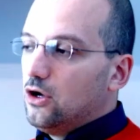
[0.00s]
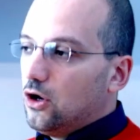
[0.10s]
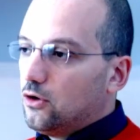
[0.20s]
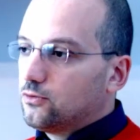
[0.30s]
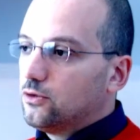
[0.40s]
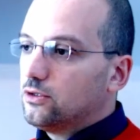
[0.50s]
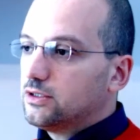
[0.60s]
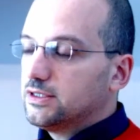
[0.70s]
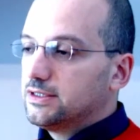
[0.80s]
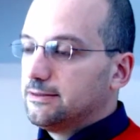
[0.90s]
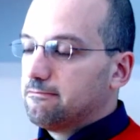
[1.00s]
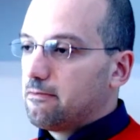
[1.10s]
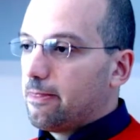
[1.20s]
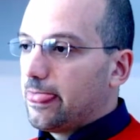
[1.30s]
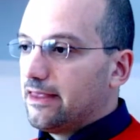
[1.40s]
Of course,
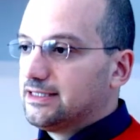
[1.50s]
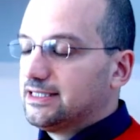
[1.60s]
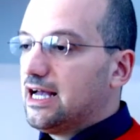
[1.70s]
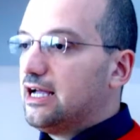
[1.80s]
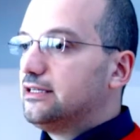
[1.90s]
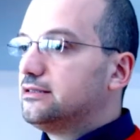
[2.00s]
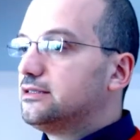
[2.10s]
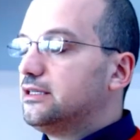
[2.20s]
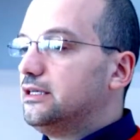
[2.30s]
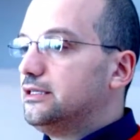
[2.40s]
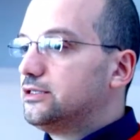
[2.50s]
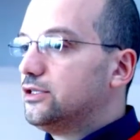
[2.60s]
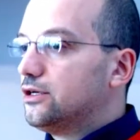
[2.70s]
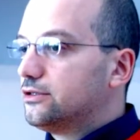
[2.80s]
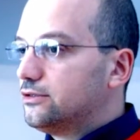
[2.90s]
science is
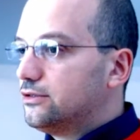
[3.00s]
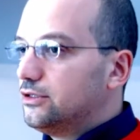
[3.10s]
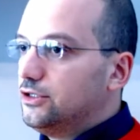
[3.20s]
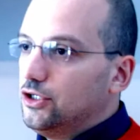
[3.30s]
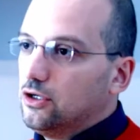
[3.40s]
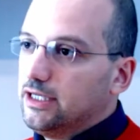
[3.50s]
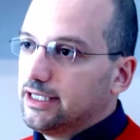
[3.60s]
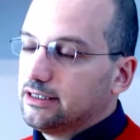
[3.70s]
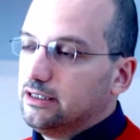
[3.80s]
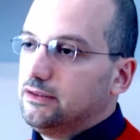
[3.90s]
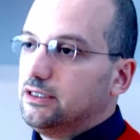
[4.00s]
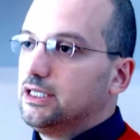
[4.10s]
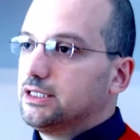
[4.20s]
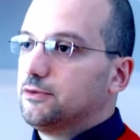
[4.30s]
not the only activity that's